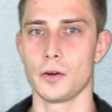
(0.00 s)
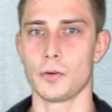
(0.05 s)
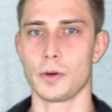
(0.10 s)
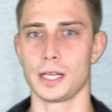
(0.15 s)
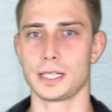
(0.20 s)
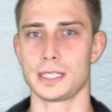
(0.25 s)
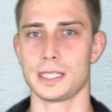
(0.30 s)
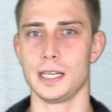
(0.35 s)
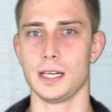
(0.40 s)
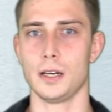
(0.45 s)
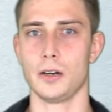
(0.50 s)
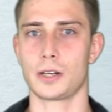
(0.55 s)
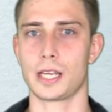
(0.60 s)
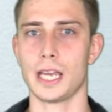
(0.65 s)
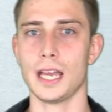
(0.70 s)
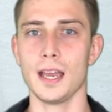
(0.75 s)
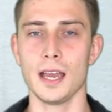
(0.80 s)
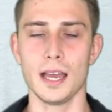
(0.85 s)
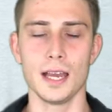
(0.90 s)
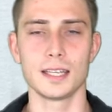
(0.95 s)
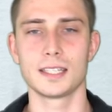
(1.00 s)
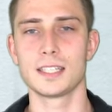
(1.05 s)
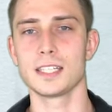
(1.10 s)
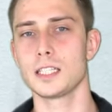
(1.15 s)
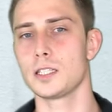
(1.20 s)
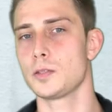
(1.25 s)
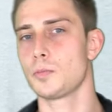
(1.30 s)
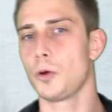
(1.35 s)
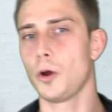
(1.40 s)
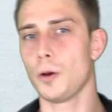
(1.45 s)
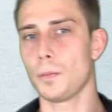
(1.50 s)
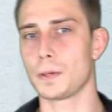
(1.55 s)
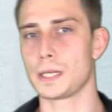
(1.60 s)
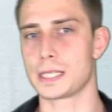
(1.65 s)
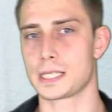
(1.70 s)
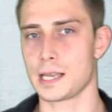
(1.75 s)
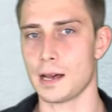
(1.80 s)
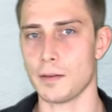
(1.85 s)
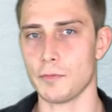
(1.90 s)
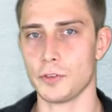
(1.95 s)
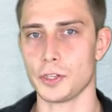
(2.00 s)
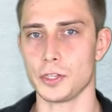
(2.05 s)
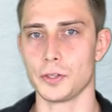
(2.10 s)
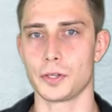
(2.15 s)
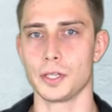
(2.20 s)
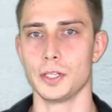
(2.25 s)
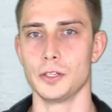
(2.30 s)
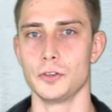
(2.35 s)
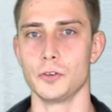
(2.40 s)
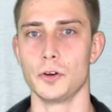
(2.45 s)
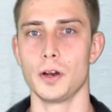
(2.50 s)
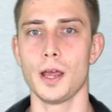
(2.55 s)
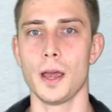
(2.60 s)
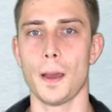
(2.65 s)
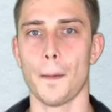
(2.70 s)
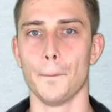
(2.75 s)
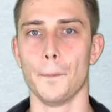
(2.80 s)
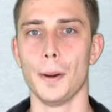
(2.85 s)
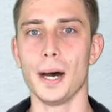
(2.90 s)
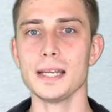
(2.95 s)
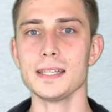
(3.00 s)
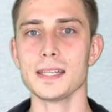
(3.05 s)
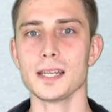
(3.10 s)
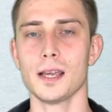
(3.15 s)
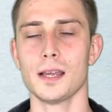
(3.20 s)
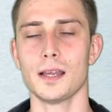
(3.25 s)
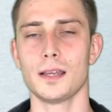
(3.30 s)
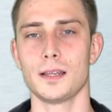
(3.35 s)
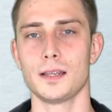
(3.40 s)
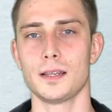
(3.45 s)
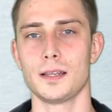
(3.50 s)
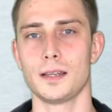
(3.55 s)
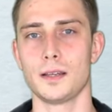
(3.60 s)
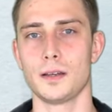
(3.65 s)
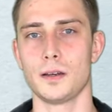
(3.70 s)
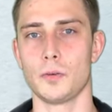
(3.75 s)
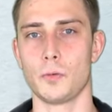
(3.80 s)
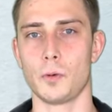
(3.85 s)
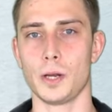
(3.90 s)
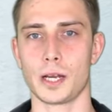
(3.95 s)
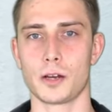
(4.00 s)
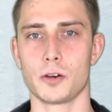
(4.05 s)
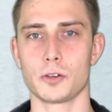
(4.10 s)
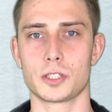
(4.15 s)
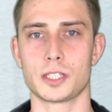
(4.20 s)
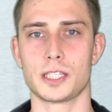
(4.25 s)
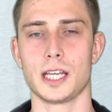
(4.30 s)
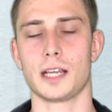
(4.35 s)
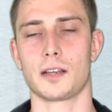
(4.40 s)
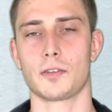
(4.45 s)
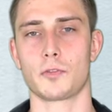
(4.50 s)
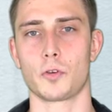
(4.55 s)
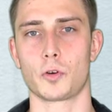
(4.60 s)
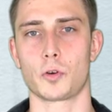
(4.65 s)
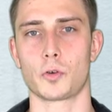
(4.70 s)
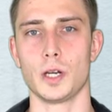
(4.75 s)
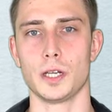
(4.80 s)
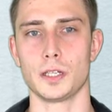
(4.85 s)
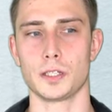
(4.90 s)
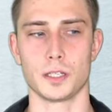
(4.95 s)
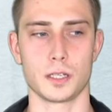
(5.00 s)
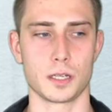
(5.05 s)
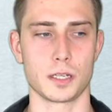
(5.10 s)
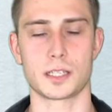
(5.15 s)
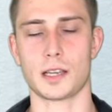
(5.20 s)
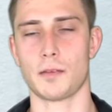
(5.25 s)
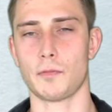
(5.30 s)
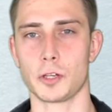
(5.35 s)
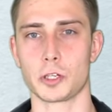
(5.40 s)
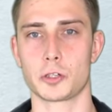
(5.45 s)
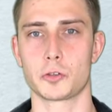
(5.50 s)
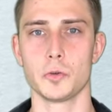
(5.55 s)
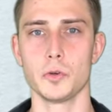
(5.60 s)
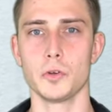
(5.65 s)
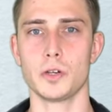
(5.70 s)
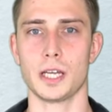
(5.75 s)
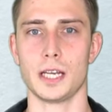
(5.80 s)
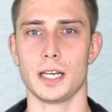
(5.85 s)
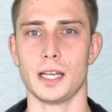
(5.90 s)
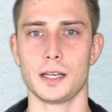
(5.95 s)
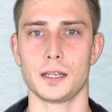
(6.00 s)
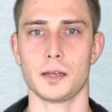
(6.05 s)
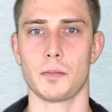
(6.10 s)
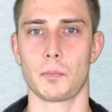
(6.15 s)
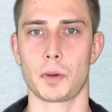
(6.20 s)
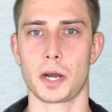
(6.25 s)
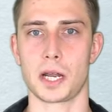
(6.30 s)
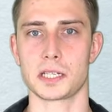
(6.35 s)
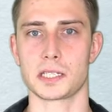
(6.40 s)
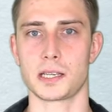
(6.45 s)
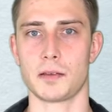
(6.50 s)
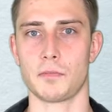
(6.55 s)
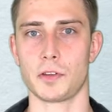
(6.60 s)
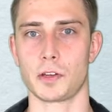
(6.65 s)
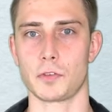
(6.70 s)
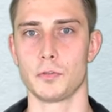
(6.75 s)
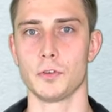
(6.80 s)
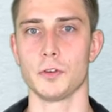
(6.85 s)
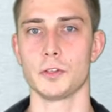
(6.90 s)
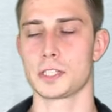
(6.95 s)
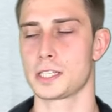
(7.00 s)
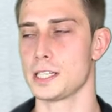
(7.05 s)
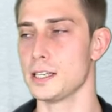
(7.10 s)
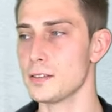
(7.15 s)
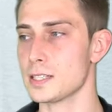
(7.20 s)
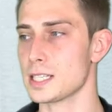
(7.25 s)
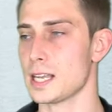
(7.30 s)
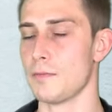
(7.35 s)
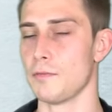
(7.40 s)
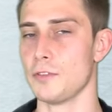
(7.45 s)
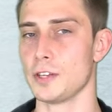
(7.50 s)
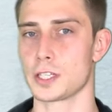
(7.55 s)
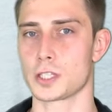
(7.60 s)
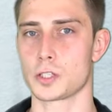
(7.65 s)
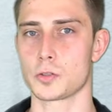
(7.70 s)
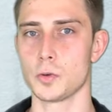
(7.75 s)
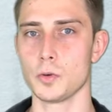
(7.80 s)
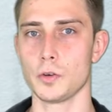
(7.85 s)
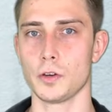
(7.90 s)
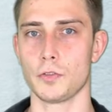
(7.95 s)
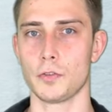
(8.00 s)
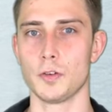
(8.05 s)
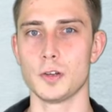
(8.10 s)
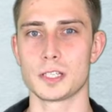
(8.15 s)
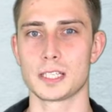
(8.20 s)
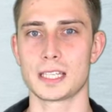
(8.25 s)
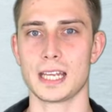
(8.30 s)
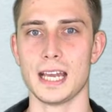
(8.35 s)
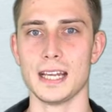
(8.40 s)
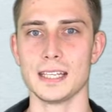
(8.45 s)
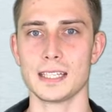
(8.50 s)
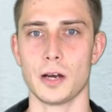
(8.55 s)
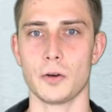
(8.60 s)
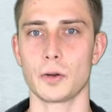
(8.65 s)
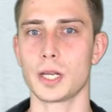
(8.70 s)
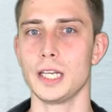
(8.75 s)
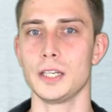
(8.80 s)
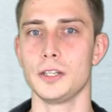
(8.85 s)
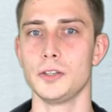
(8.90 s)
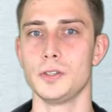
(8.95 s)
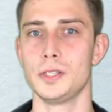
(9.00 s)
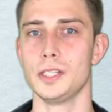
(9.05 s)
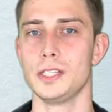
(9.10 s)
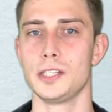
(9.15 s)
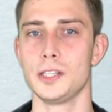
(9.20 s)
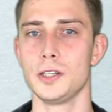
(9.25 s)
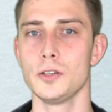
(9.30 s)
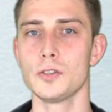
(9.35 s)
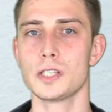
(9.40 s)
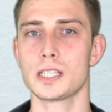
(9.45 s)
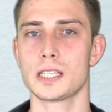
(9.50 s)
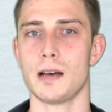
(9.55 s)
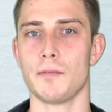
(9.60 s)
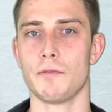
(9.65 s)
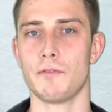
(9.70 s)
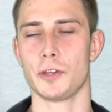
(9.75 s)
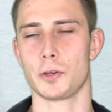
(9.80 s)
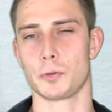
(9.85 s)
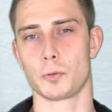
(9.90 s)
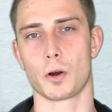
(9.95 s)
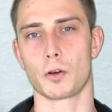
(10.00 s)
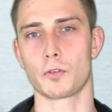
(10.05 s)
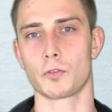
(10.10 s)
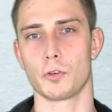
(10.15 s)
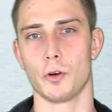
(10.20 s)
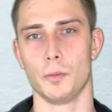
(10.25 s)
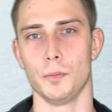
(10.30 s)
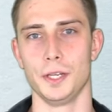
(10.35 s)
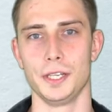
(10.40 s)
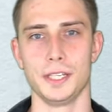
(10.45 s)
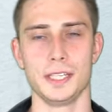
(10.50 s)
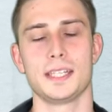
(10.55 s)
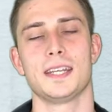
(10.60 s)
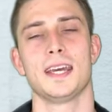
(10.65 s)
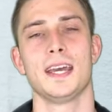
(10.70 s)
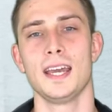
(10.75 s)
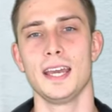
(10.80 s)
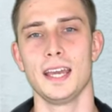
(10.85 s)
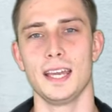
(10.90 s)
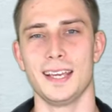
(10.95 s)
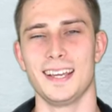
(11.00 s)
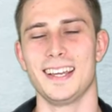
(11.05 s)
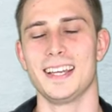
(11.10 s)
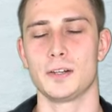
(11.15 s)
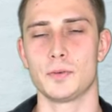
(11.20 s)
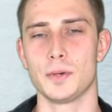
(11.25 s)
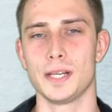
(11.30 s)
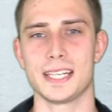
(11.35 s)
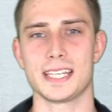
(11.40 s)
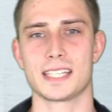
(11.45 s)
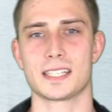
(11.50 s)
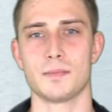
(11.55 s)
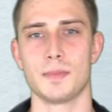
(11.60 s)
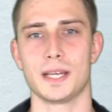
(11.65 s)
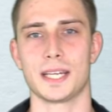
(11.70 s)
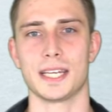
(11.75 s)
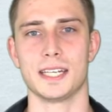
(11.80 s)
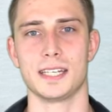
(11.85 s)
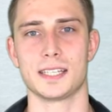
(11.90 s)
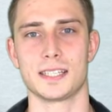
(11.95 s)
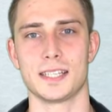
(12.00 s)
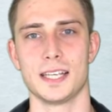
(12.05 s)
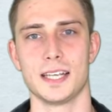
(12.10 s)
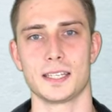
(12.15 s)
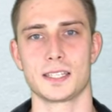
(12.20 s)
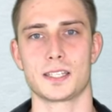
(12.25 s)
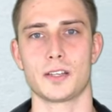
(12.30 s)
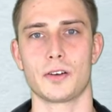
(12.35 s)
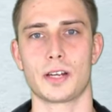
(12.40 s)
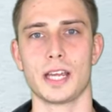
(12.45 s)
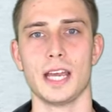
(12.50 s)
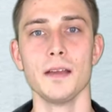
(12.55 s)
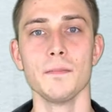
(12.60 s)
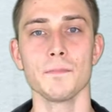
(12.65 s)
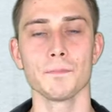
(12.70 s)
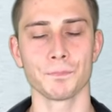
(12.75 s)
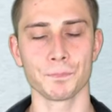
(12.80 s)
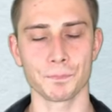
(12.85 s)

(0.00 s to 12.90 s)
right there, okay? This is probably something you can do. But we are going to take it for granted. Something true cannot imply something false. If something is true in the first case, how can you deduce something wrong from it? It, it really doesn't make any sense, okay?